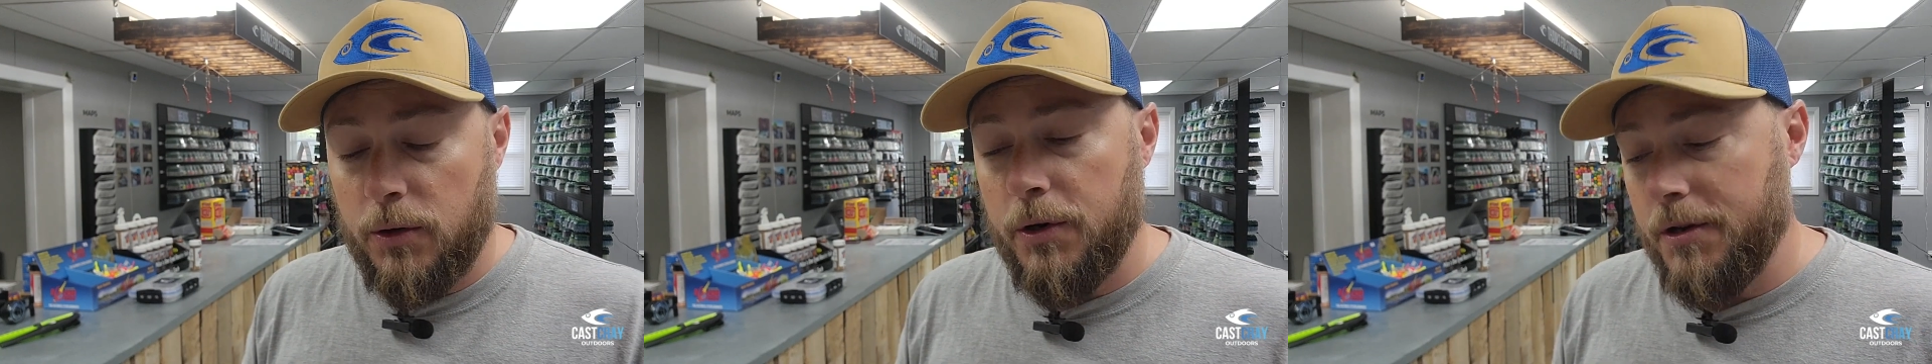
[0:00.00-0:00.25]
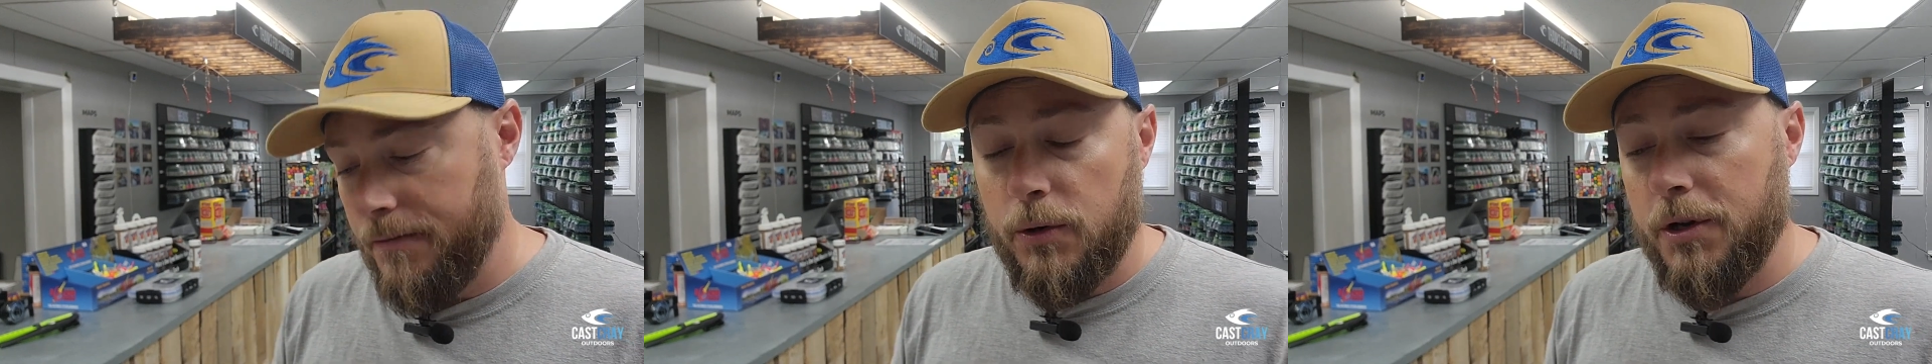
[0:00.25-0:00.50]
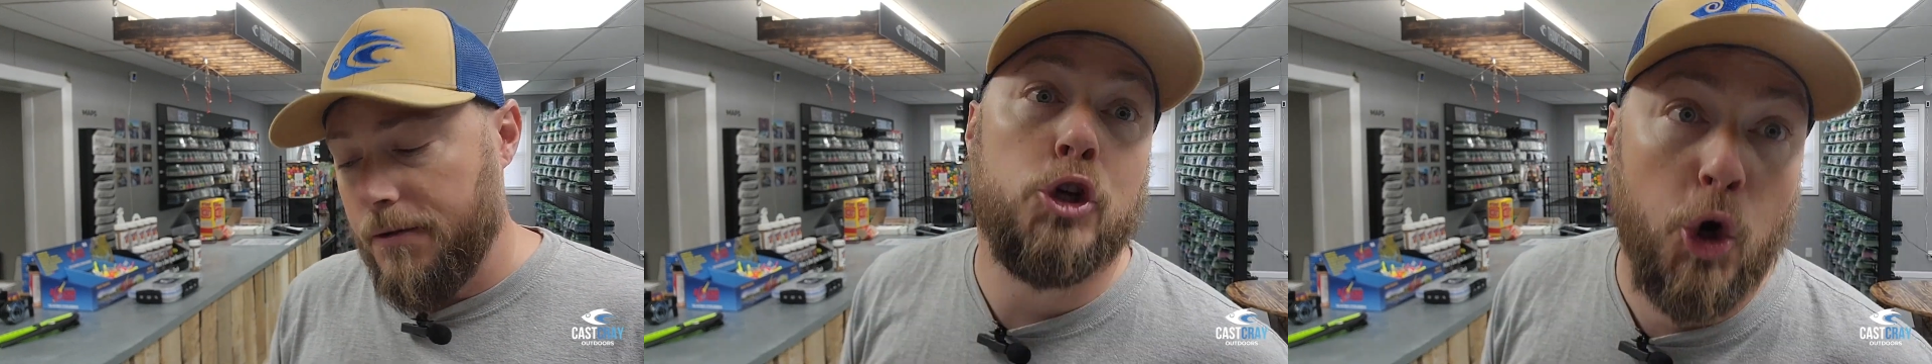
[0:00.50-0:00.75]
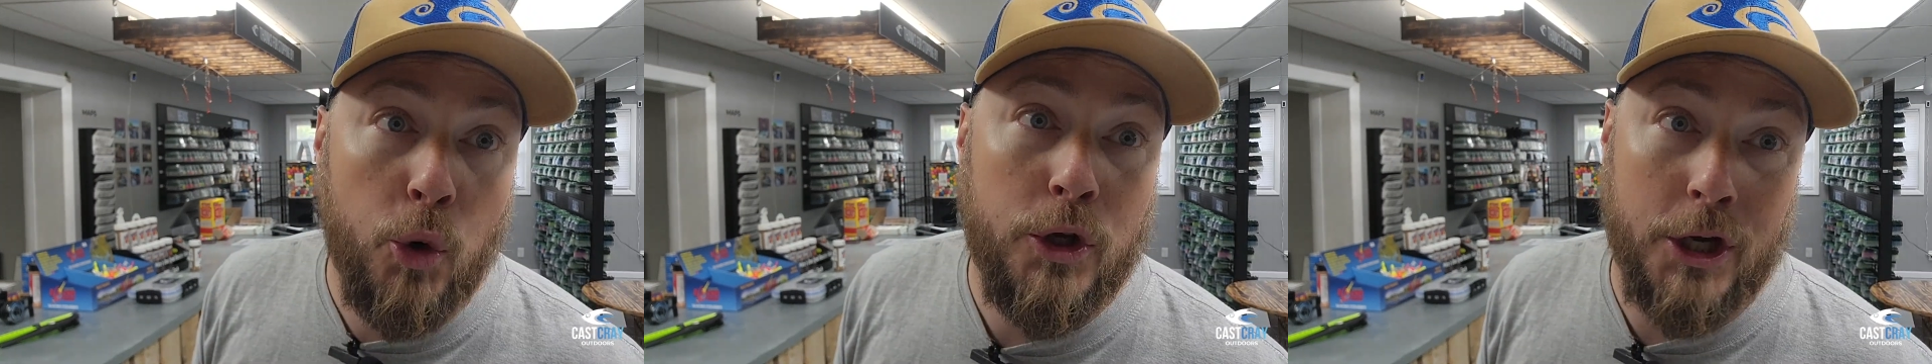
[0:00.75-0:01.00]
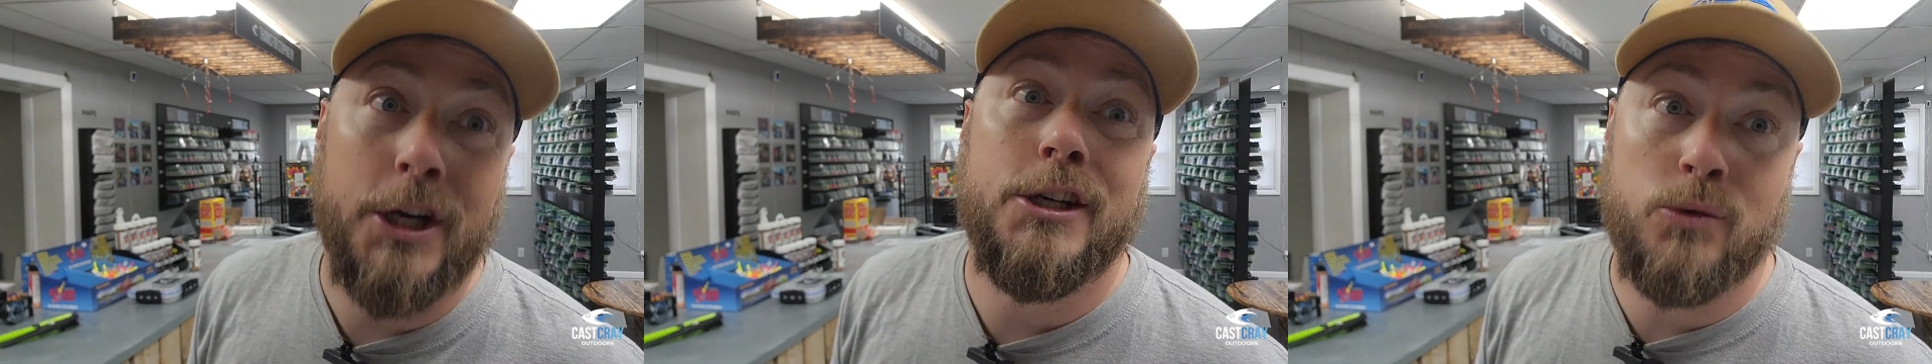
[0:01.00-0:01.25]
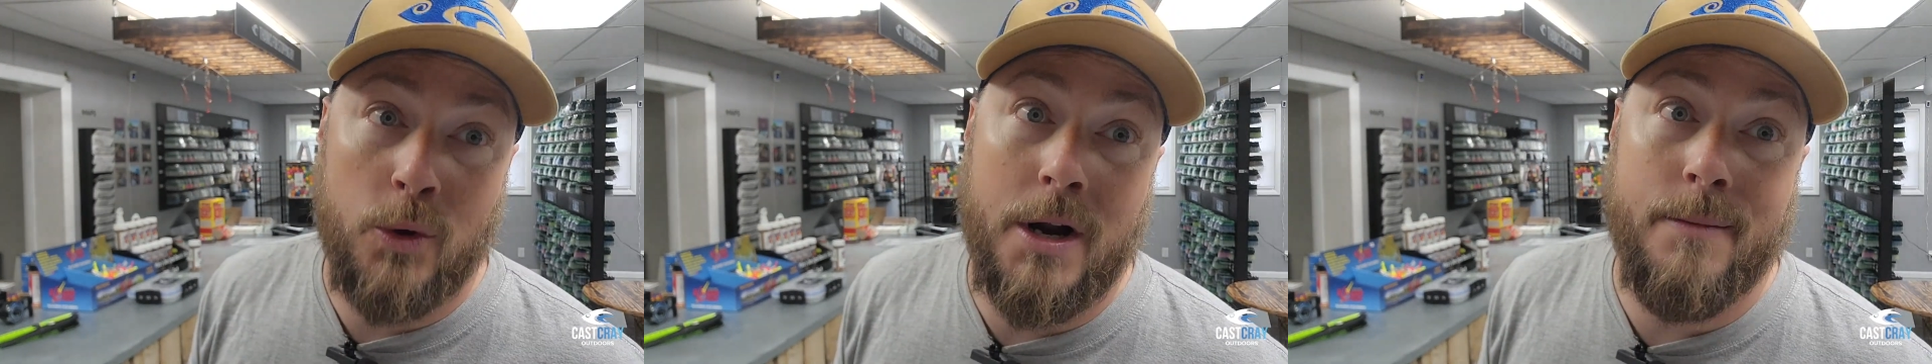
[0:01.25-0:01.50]
To you
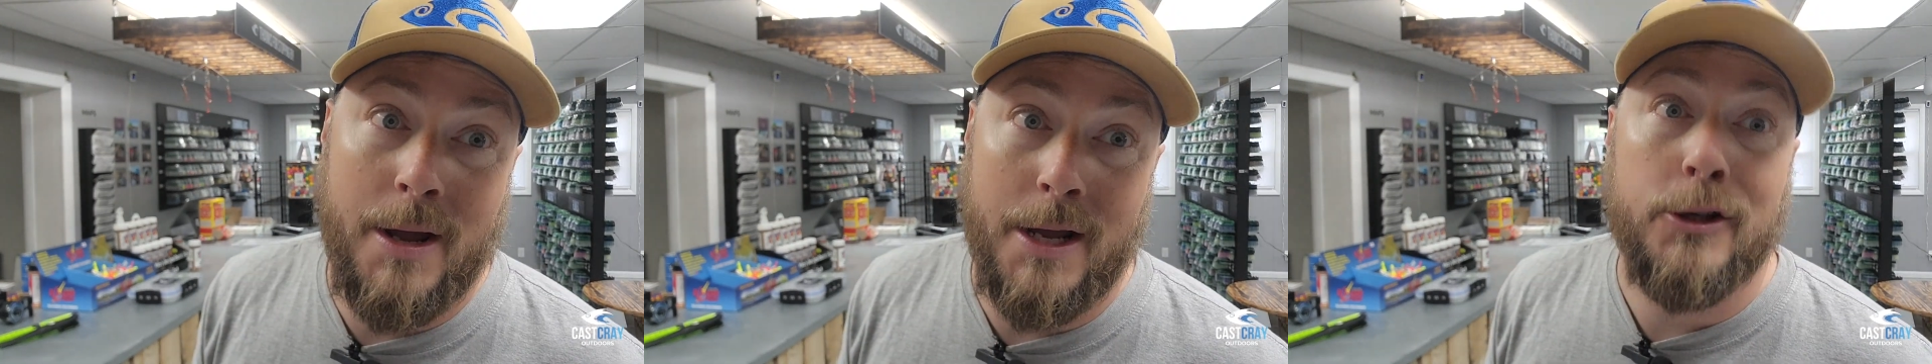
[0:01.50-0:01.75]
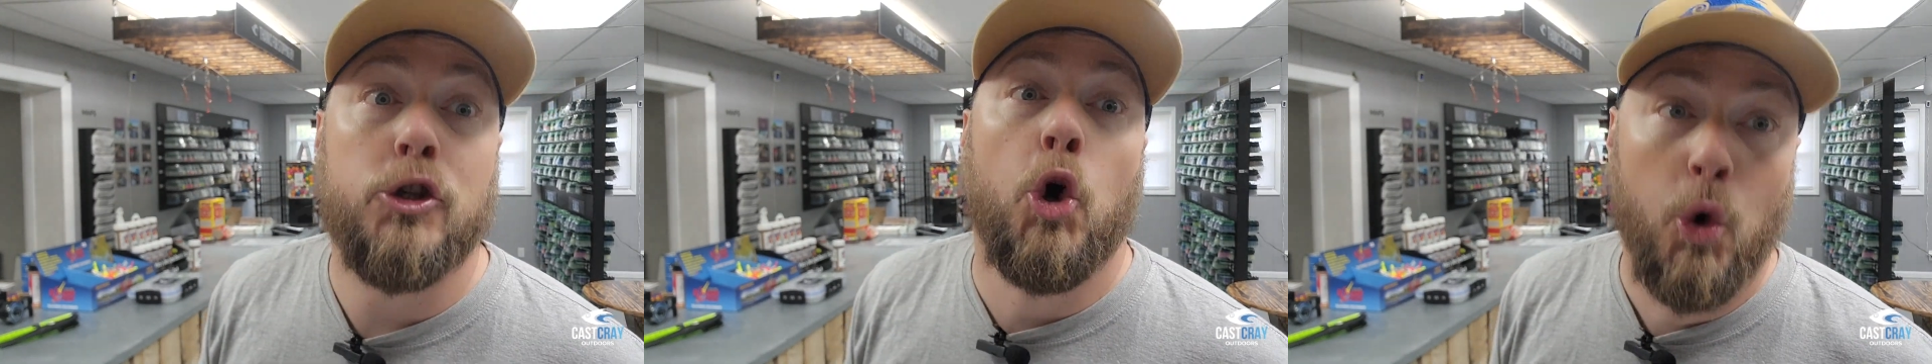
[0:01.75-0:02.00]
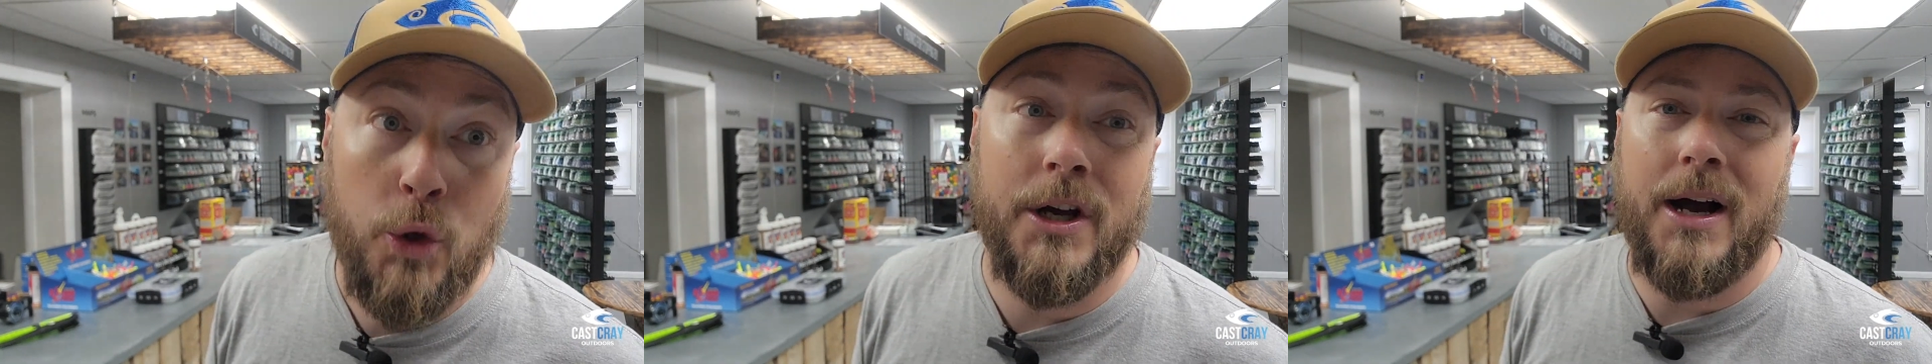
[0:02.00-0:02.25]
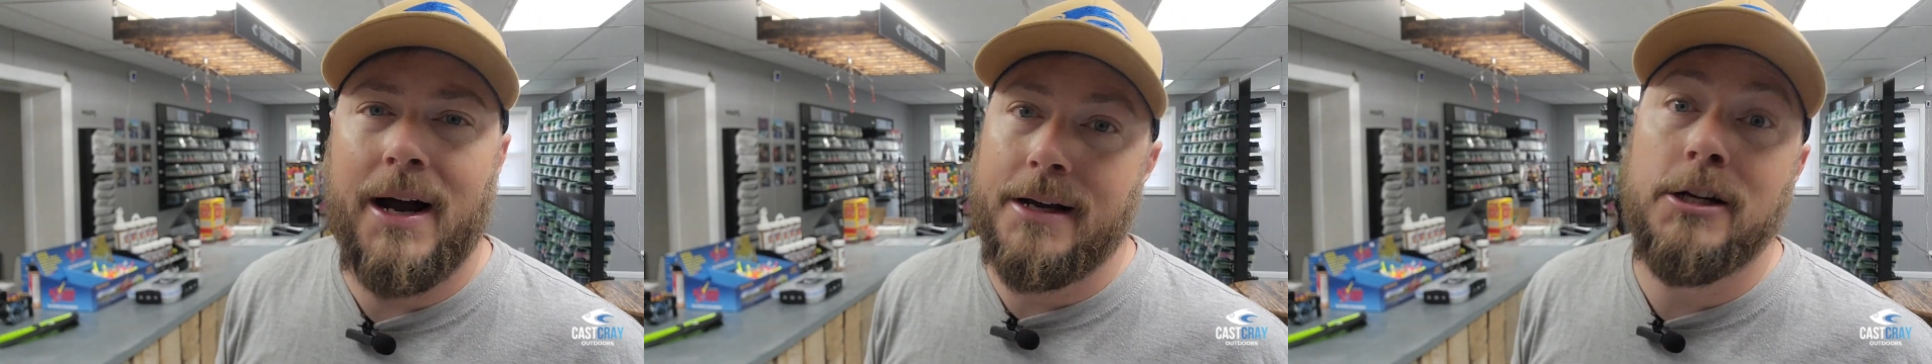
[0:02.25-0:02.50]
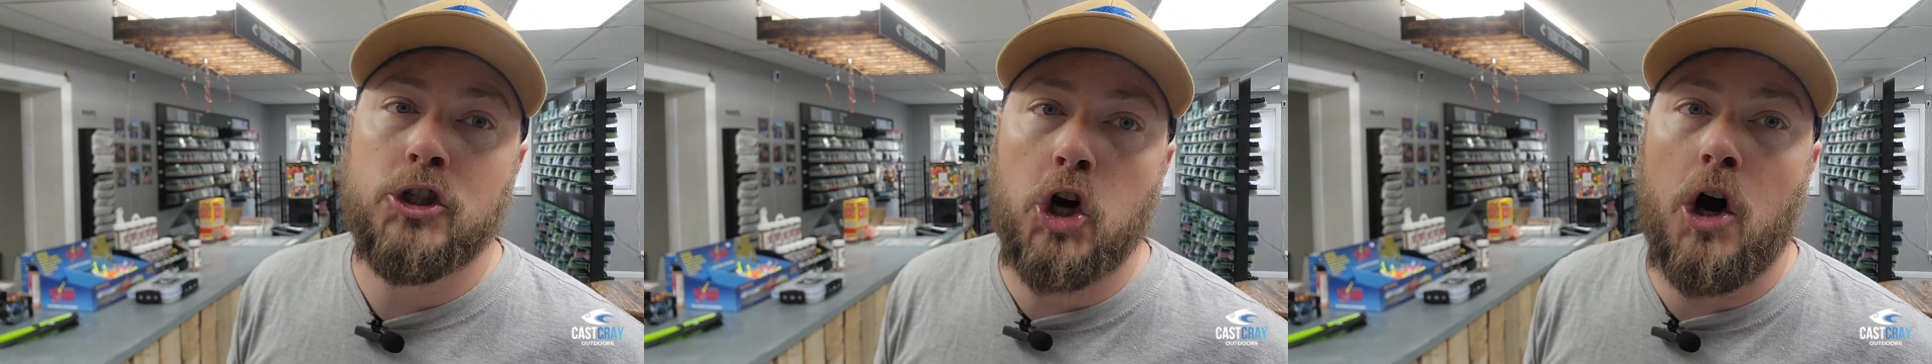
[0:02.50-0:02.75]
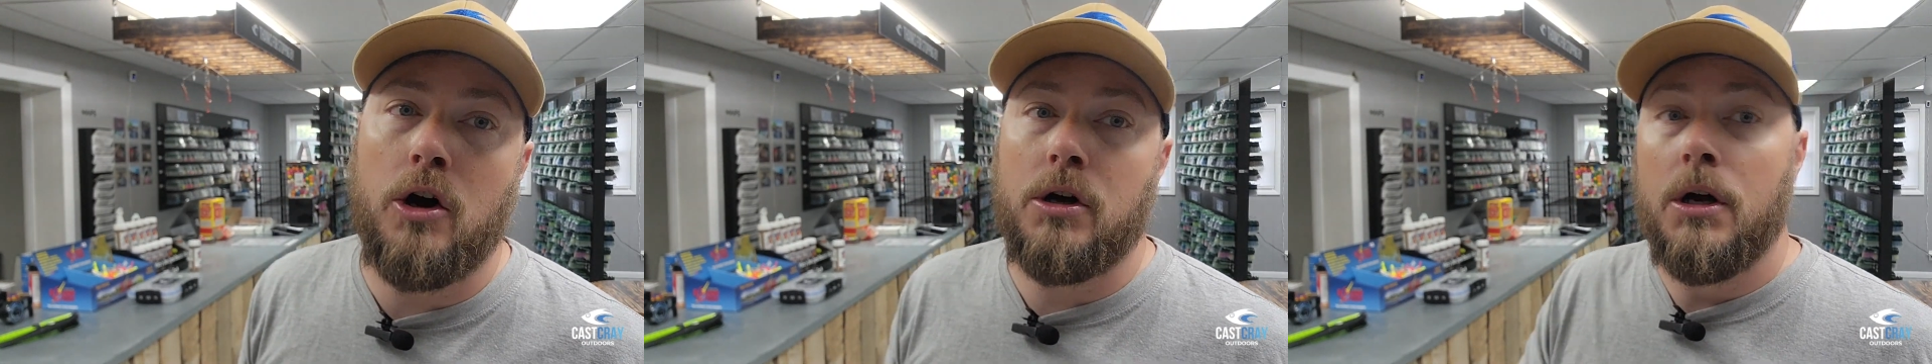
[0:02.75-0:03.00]
is what I meant. To you. I can
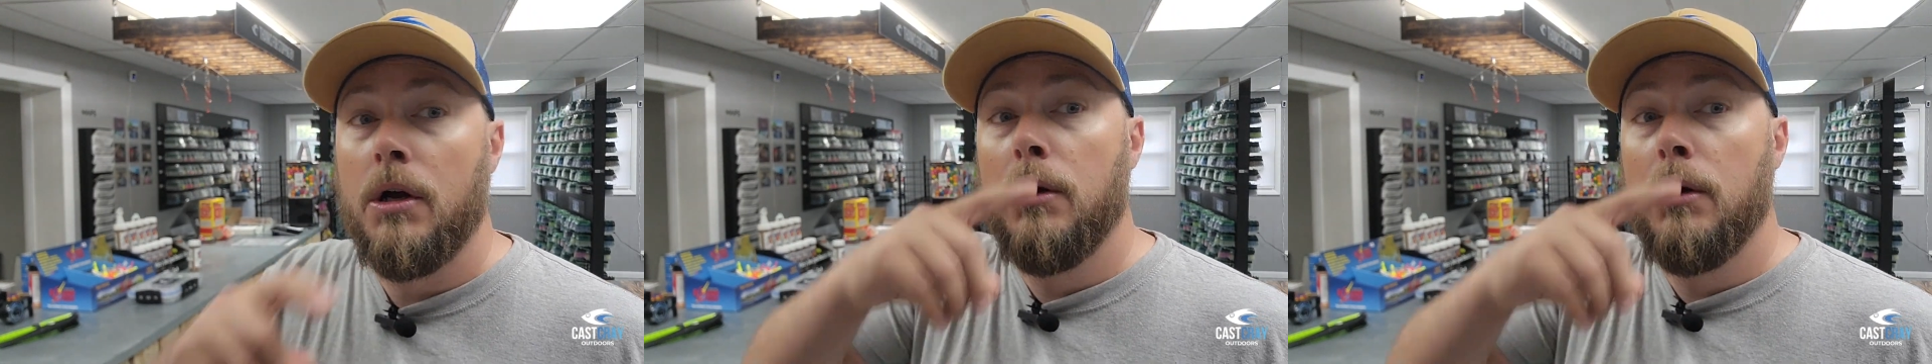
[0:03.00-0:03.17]
talk.